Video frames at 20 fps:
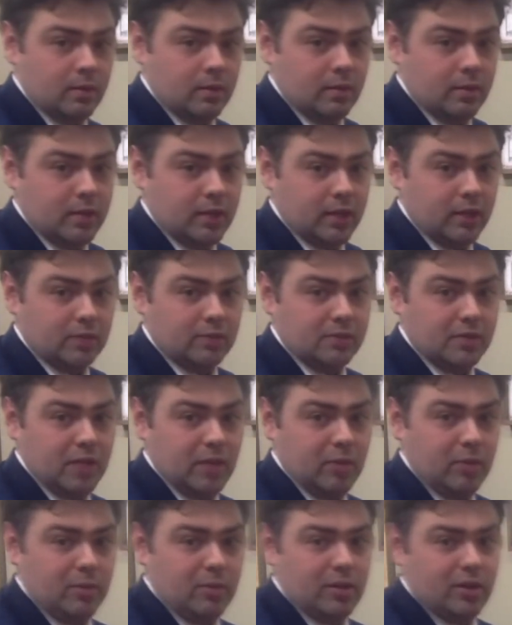Now, keep
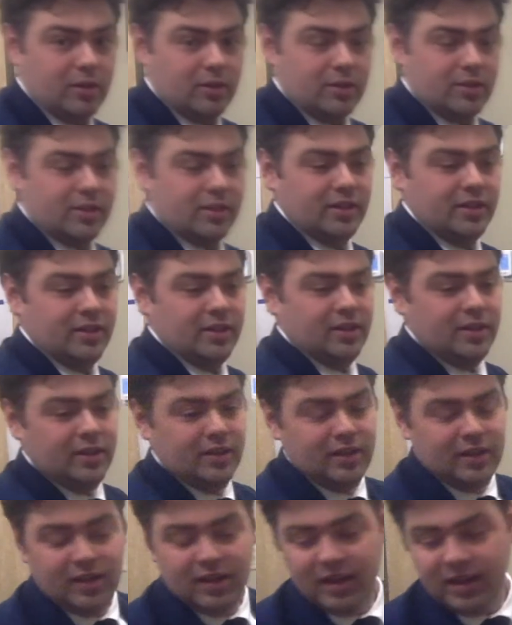them closed.
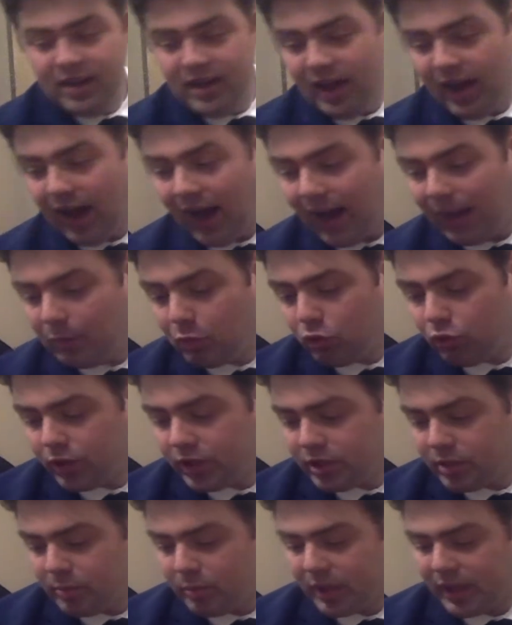I'm going to
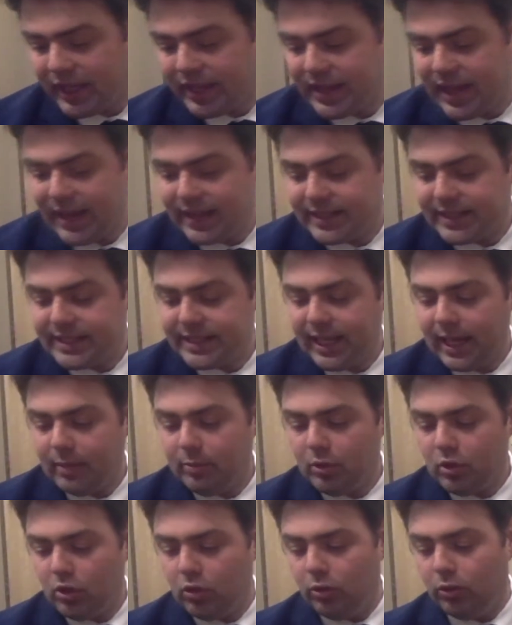play that same
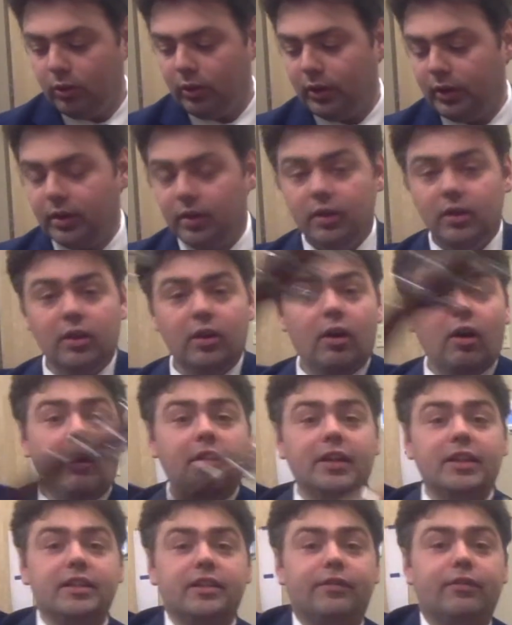chord on a
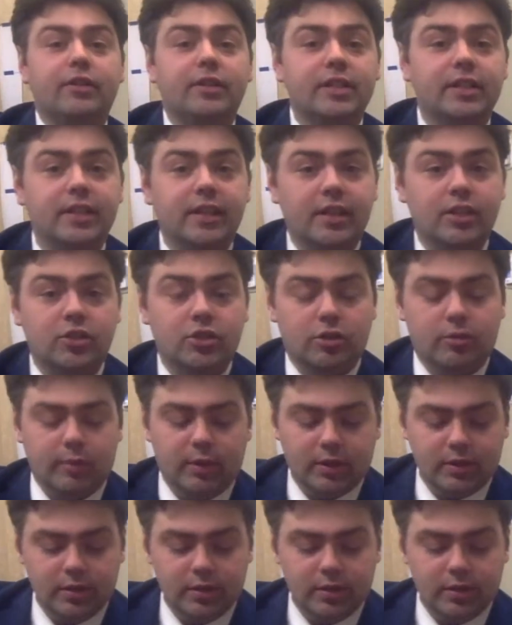different instrument.